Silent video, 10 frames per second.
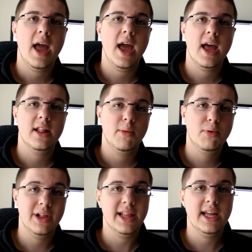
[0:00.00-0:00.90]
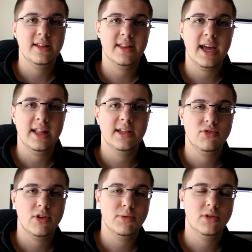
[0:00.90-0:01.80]
and I'll put a link to that in the
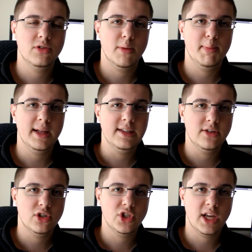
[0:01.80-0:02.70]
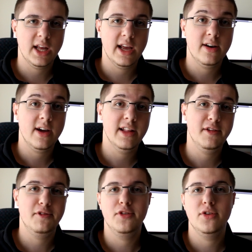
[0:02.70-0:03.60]
description, so please go check it out. And
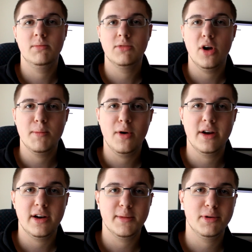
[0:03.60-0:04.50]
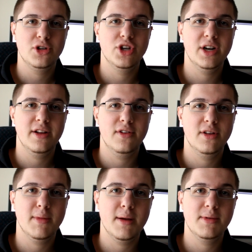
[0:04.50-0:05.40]
if you don't mind, I'd appreciate it if you
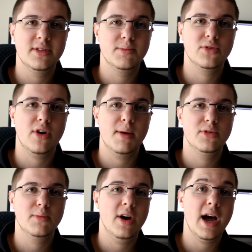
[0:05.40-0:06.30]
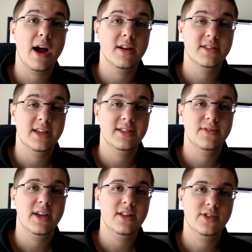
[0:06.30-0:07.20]
can maybe subscribe to my RSS
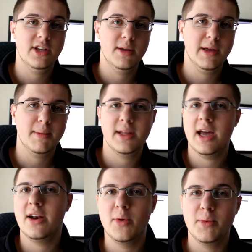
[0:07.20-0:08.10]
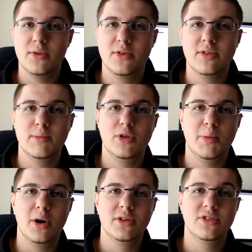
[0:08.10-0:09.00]
feed so you can be updated when we do some new
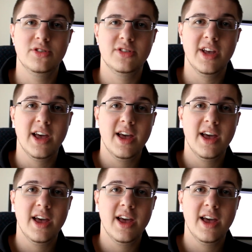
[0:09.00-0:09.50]
posts.